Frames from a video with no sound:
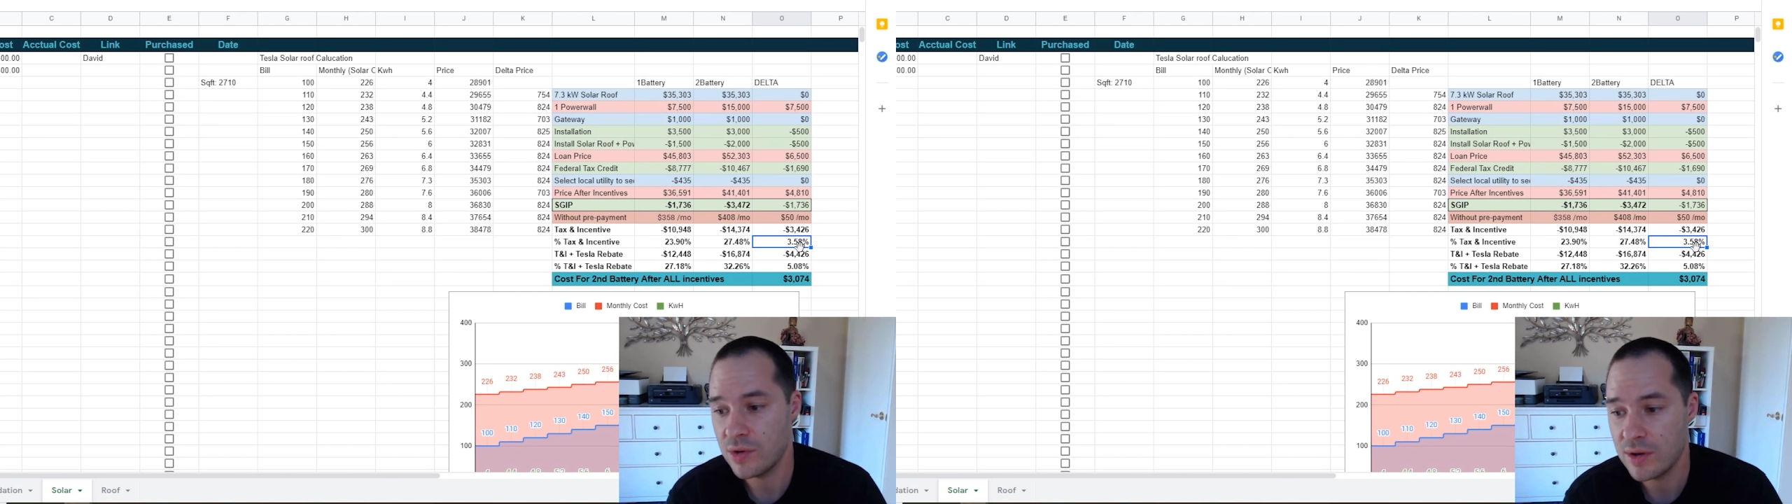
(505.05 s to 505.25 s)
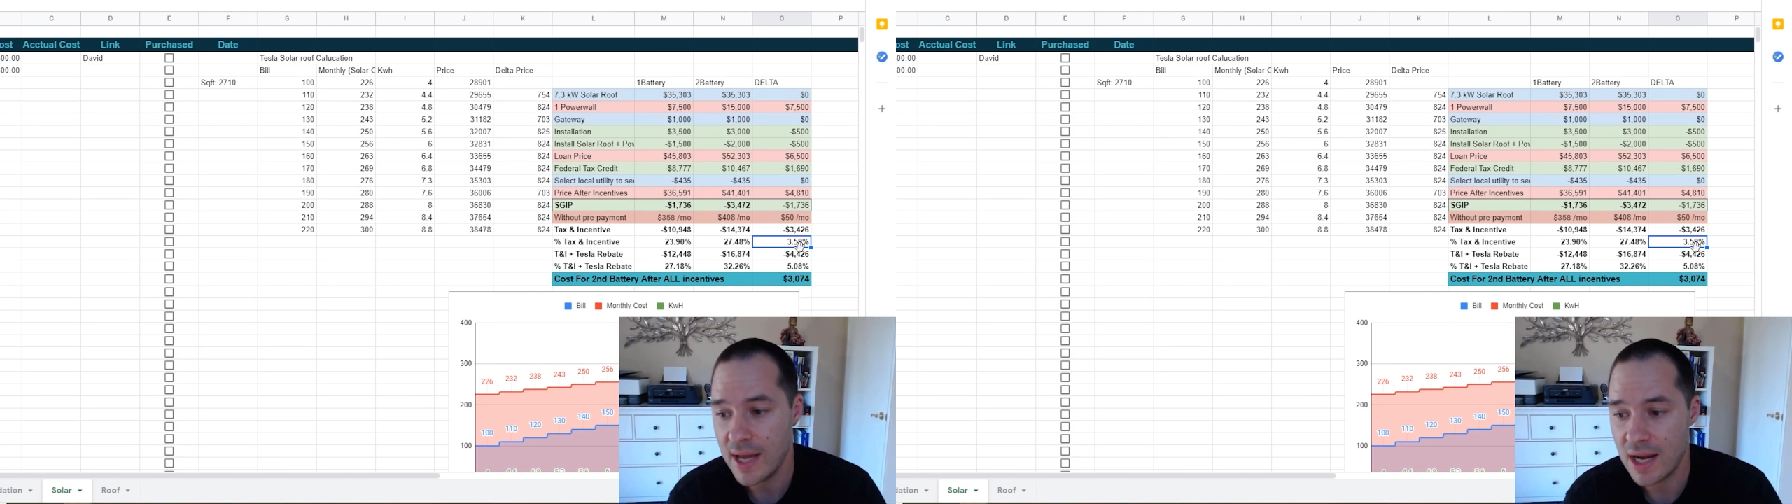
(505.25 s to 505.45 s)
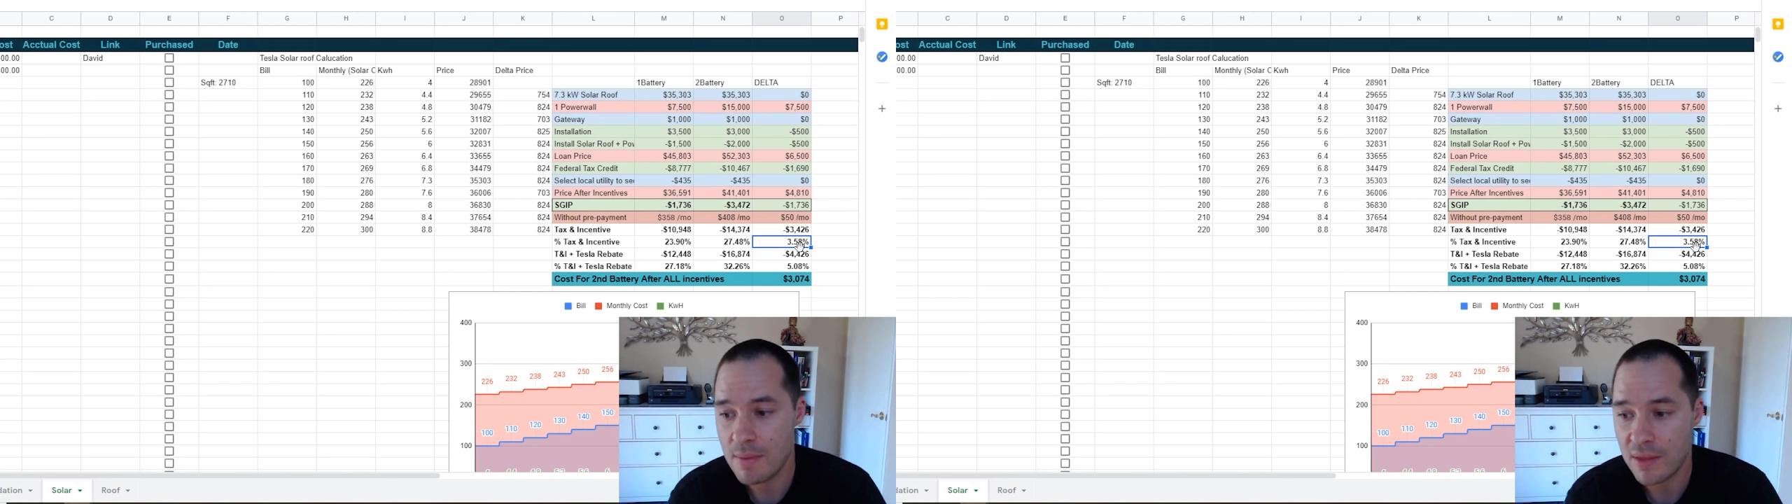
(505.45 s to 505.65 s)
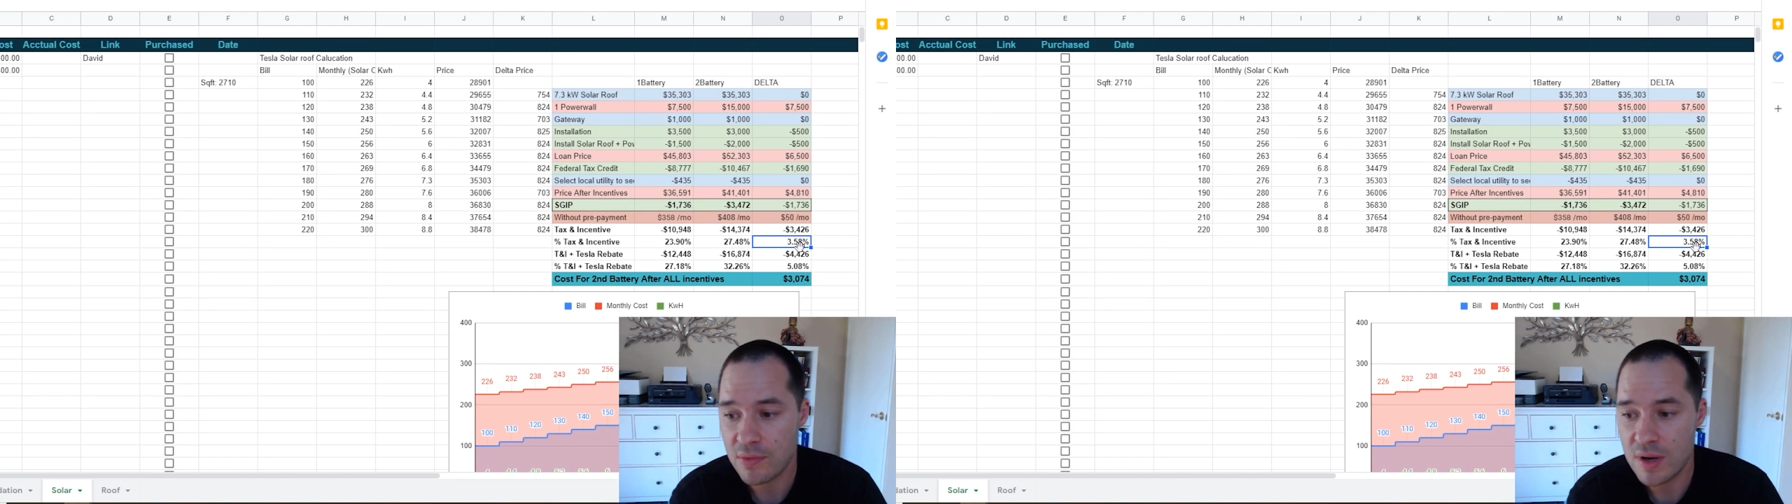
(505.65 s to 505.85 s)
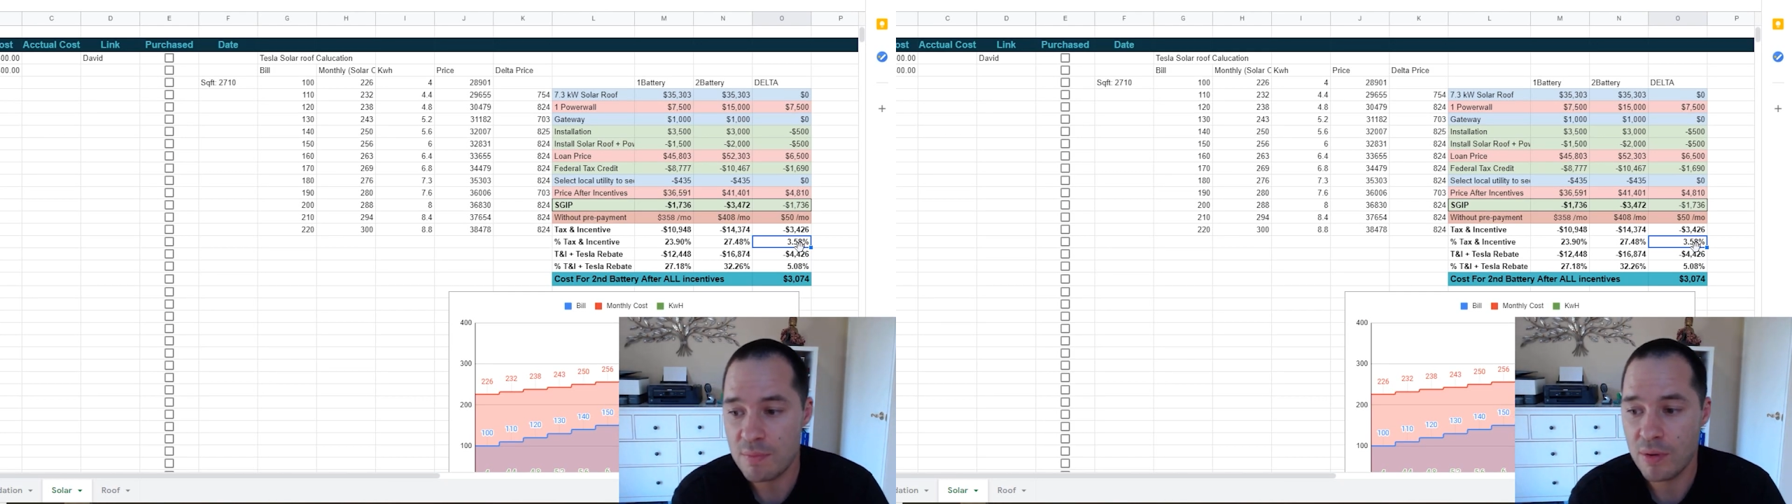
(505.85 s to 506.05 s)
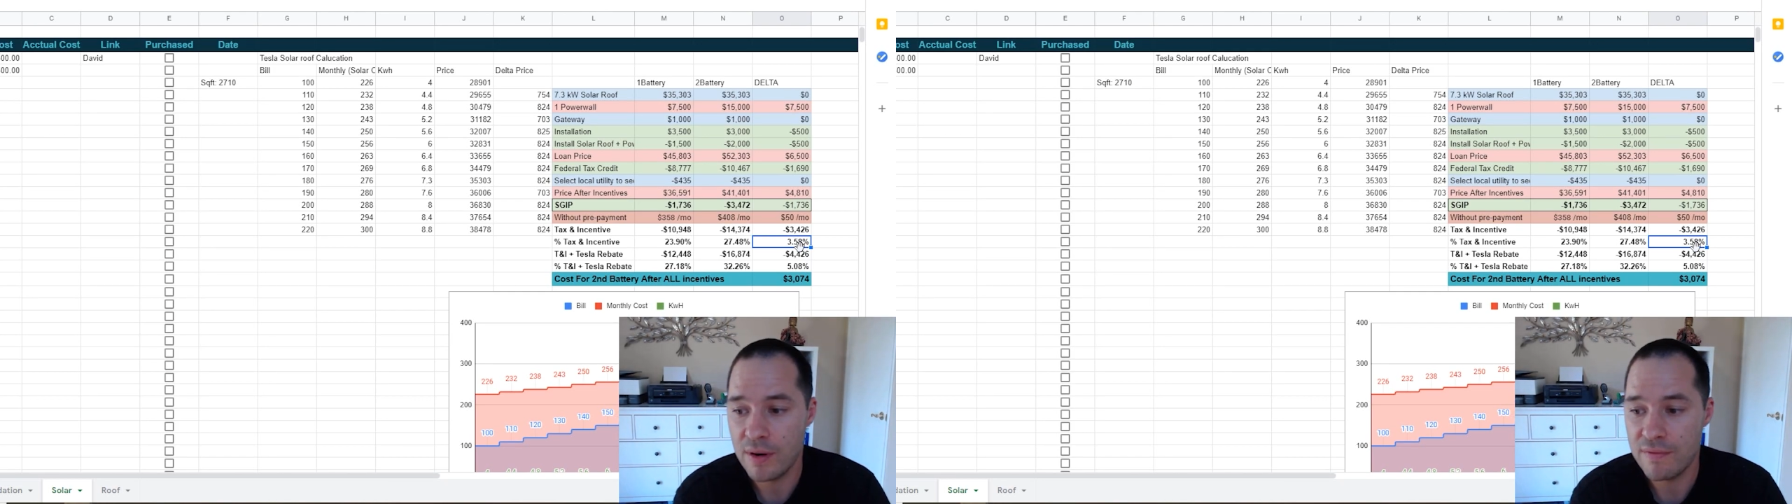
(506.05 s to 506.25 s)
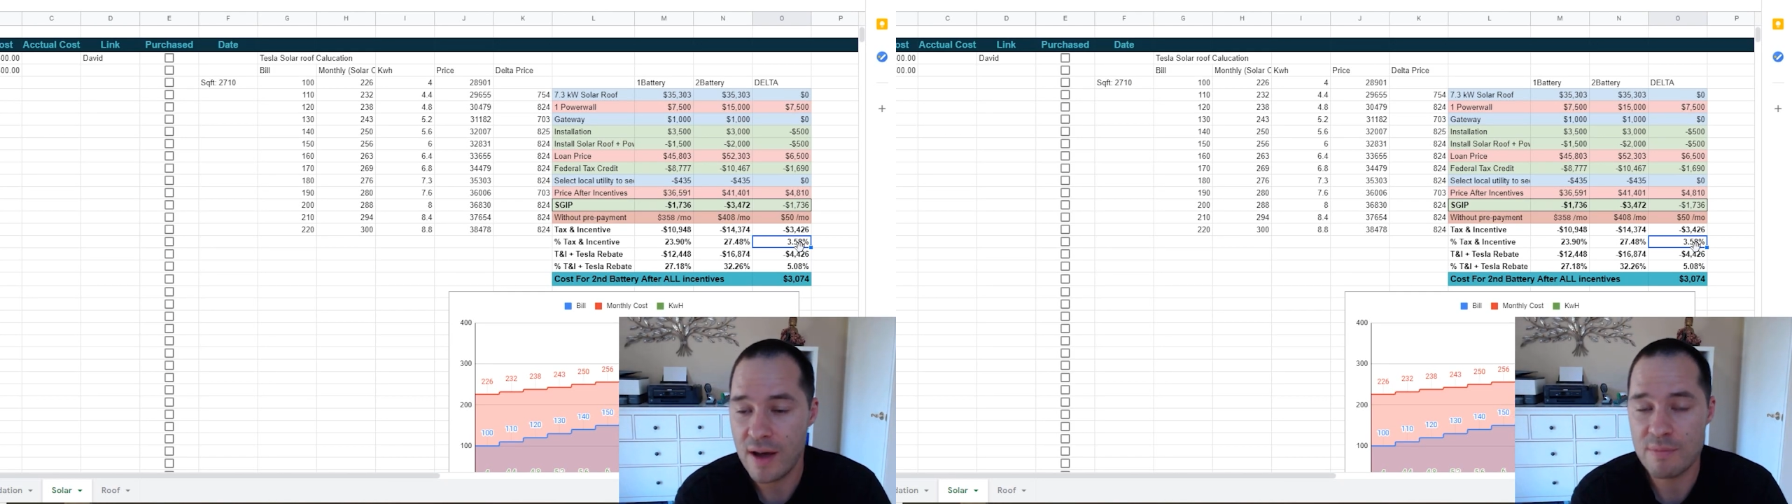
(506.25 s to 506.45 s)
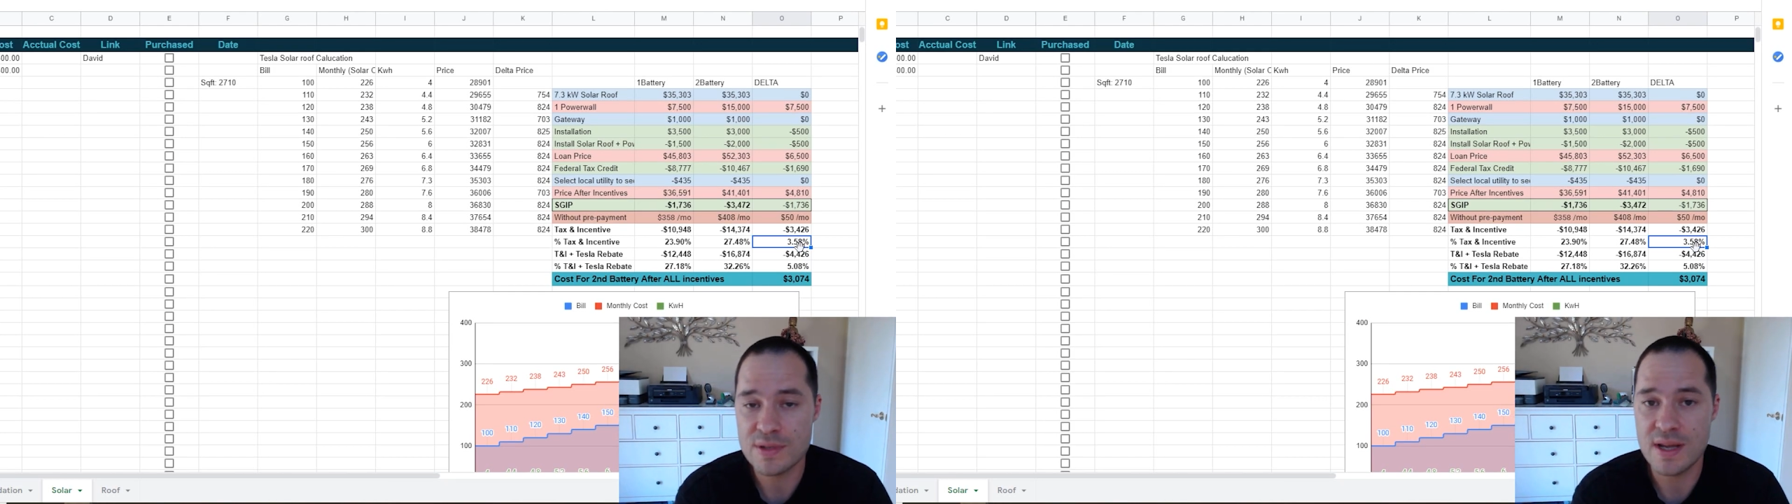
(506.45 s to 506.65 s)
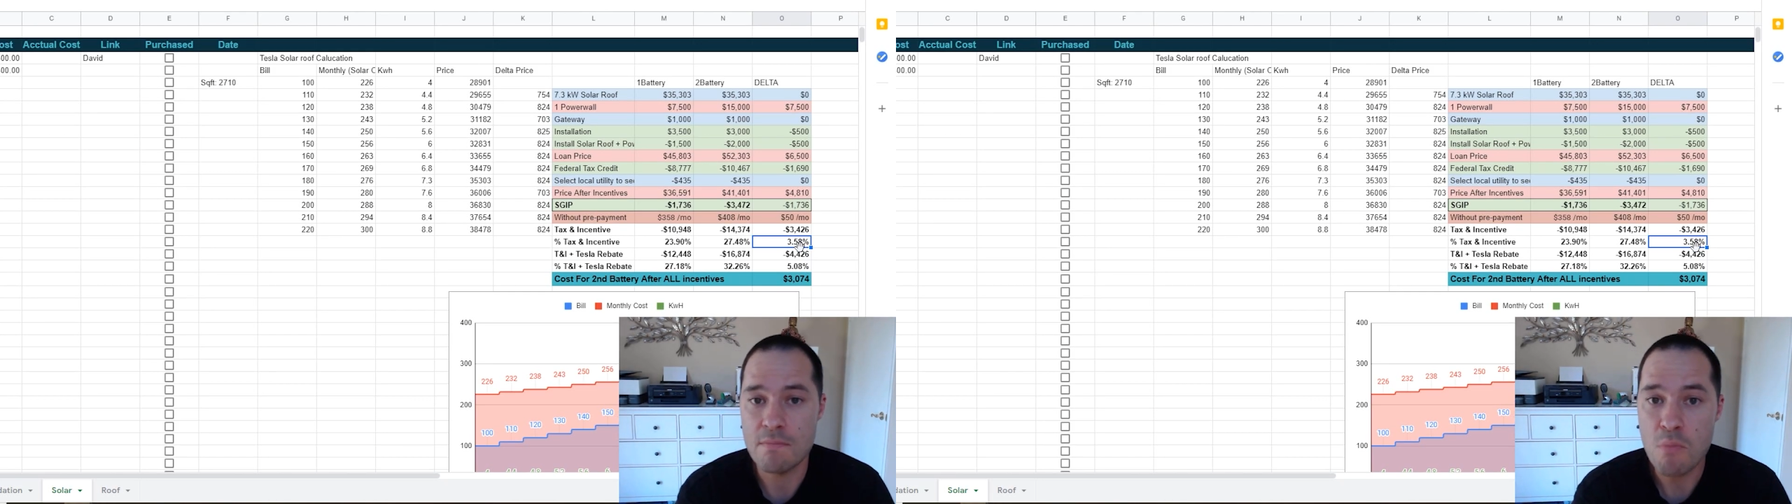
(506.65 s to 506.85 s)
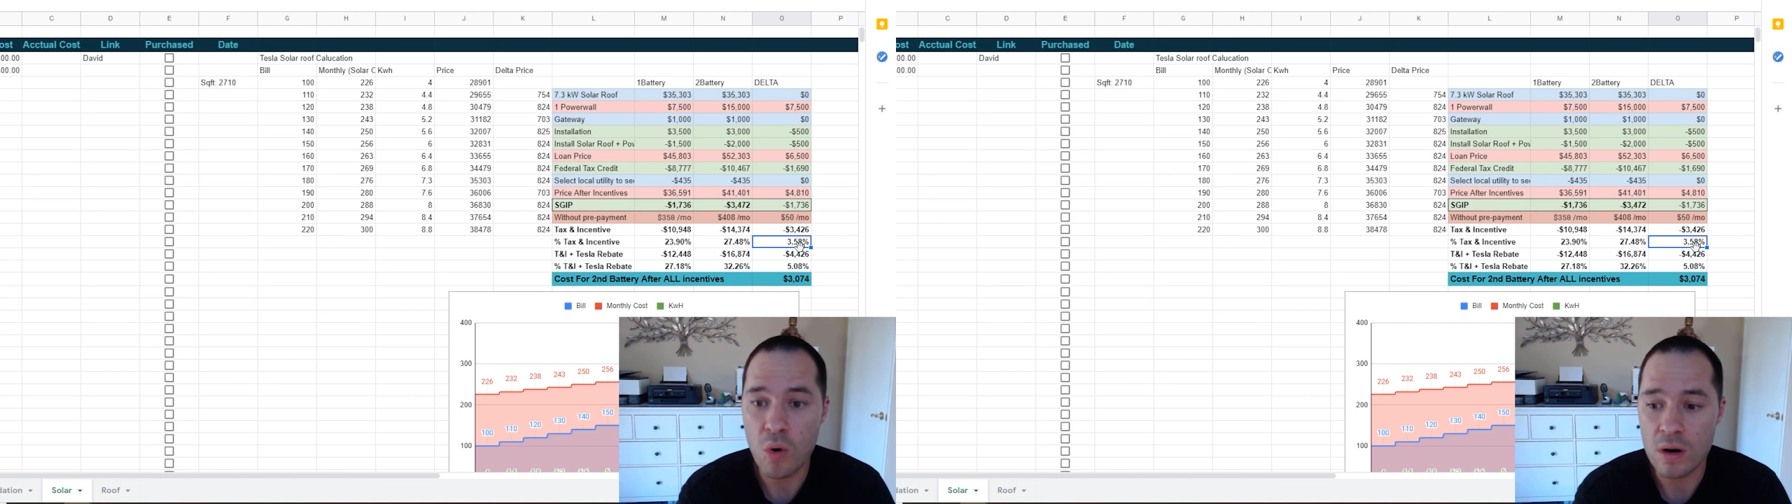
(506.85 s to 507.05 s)
So you're getting about
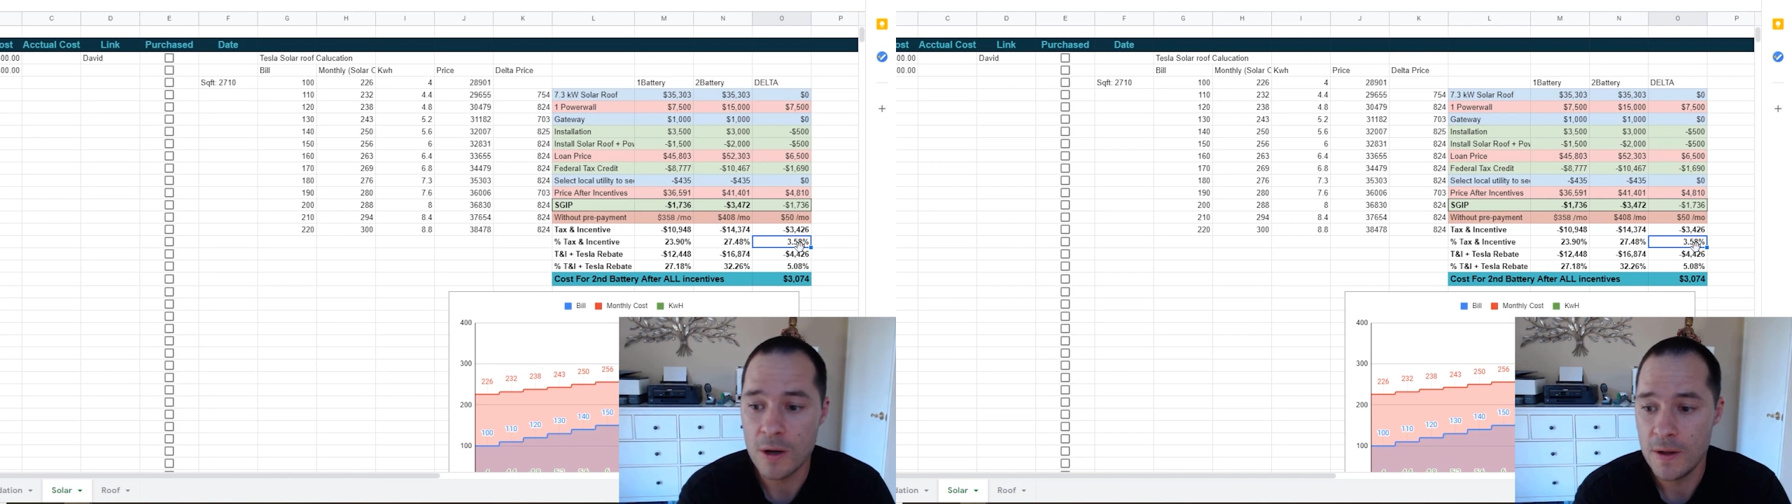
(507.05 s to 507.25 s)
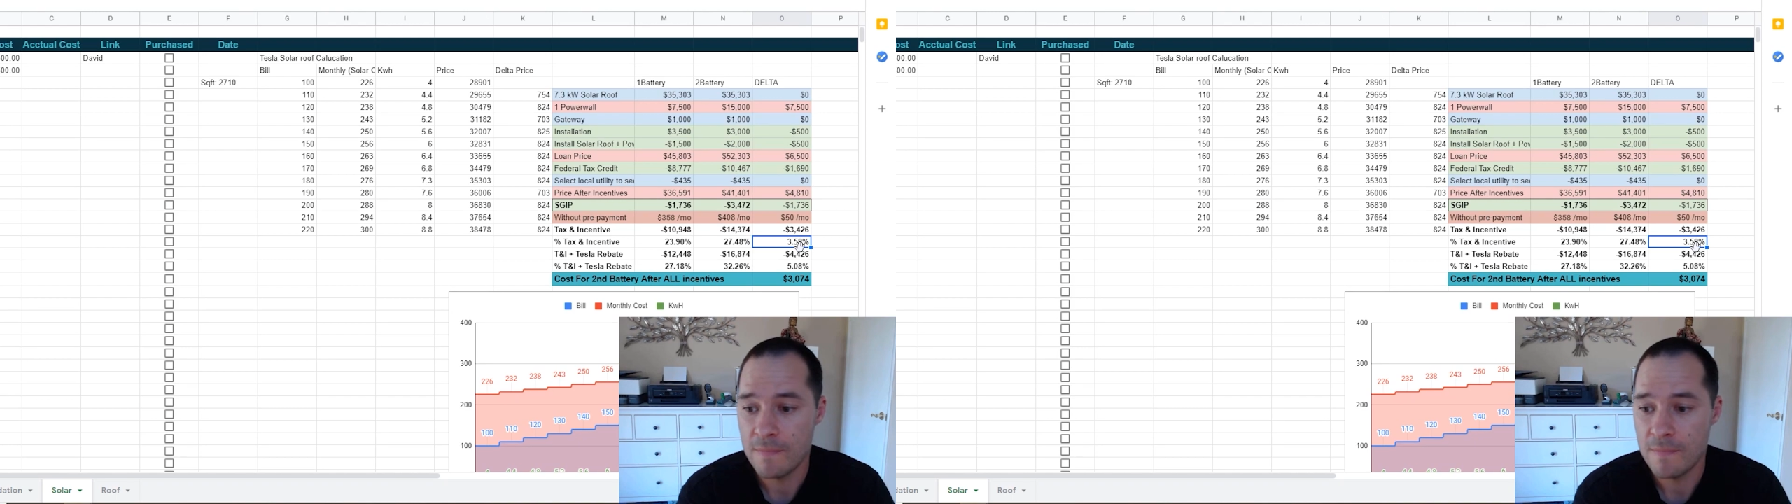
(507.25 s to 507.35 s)
3.5% more.